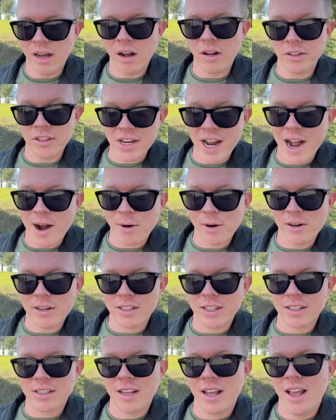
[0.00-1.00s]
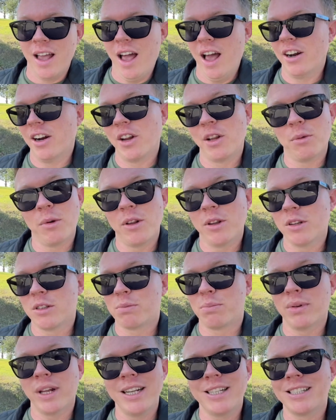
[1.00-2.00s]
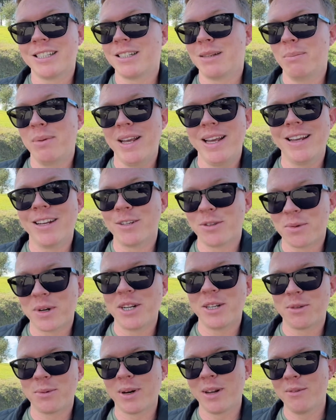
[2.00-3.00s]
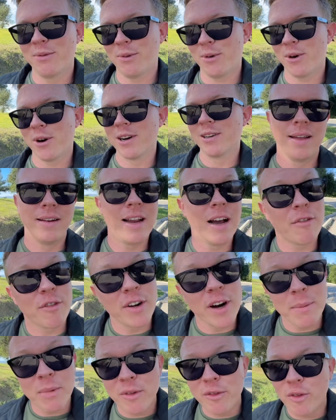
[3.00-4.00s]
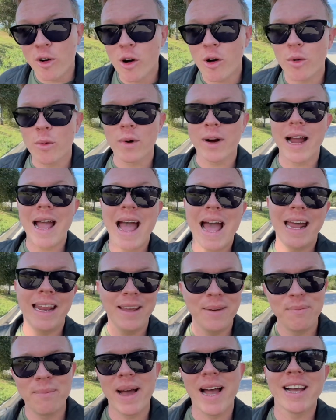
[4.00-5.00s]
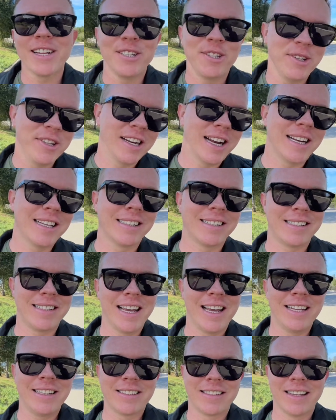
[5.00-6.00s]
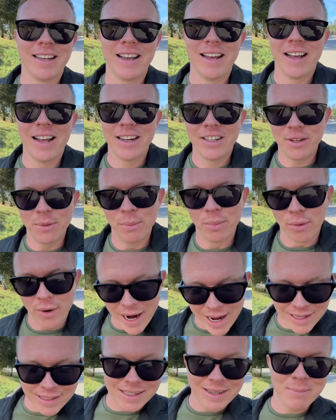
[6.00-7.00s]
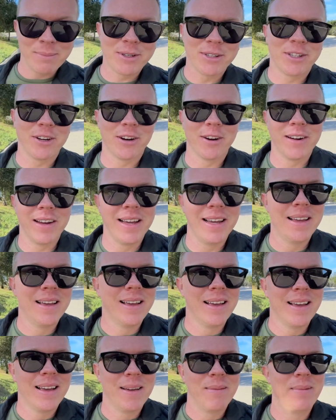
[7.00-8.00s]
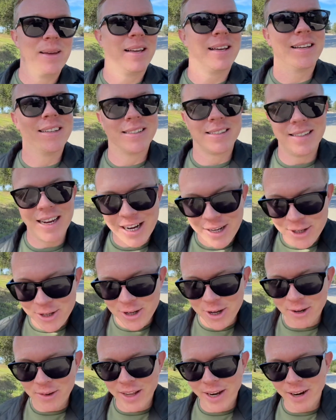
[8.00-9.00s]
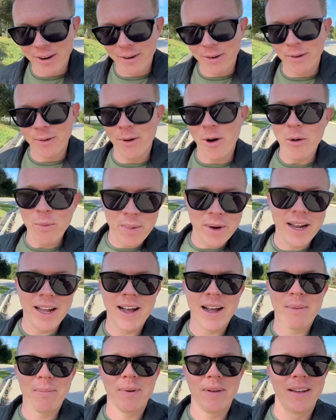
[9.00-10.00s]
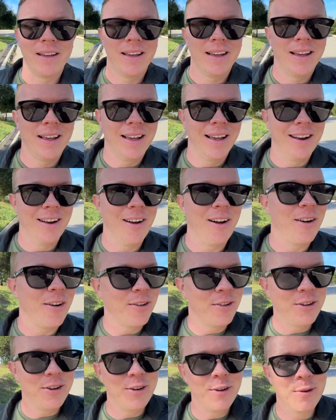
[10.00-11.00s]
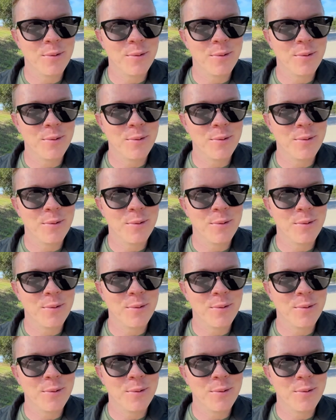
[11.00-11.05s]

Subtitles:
Alton Towers is another one of those places to be in 2024. Now for number 4, we're heading back to the United States, to Branson, Missouri, because next year they're opening up an all-new